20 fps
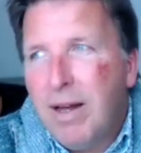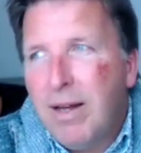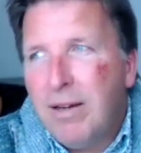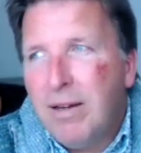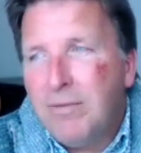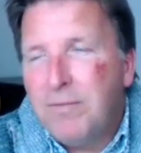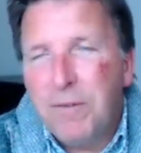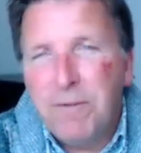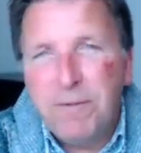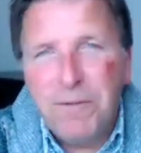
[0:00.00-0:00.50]

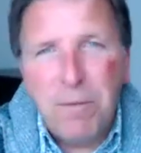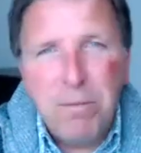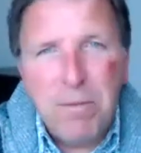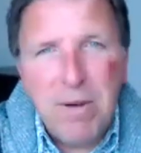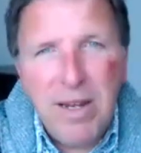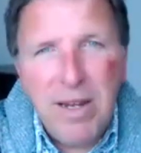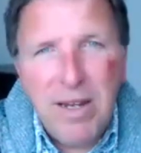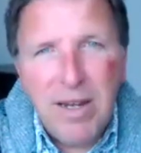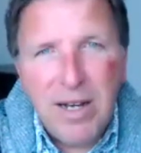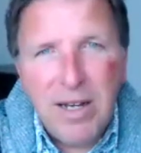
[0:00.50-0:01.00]
For, for
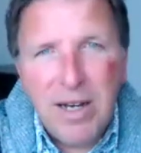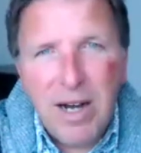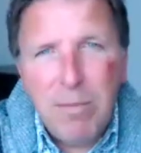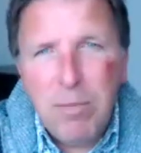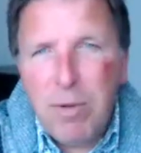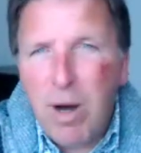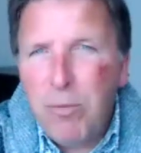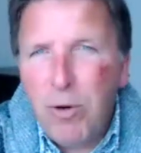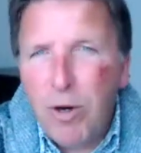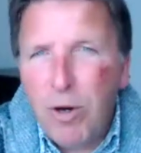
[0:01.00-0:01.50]
me, I, I'm,
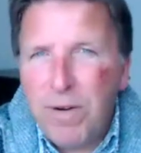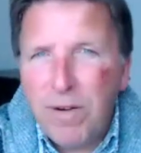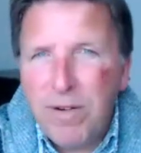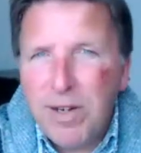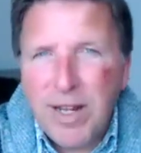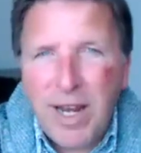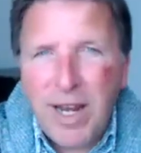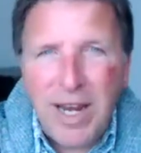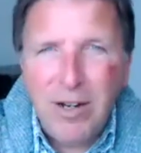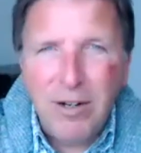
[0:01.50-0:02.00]
I'm not very
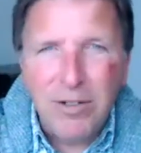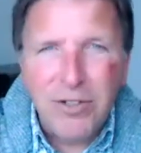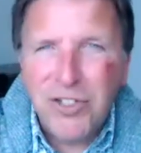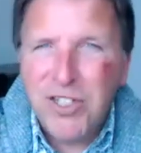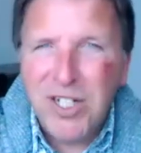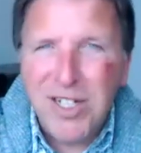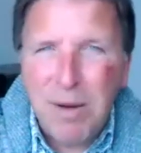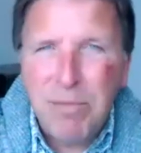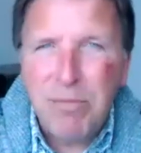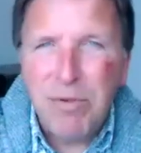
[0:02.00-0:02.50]
keen on
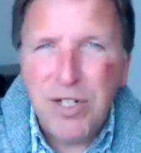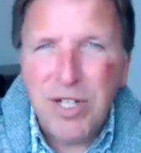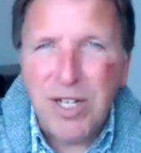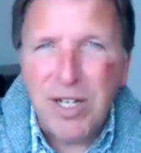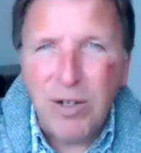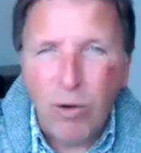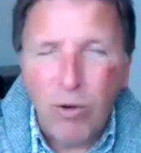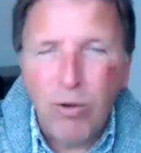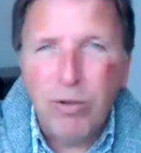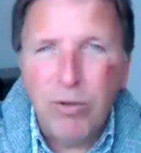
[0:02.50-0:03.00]
celebrity
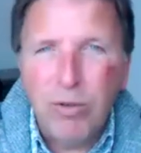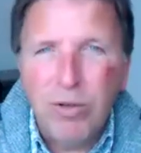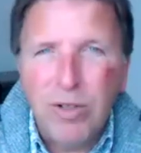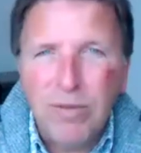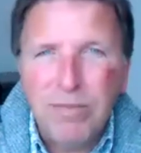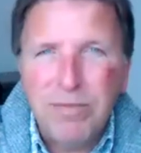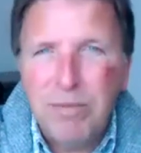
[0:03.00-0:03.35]
or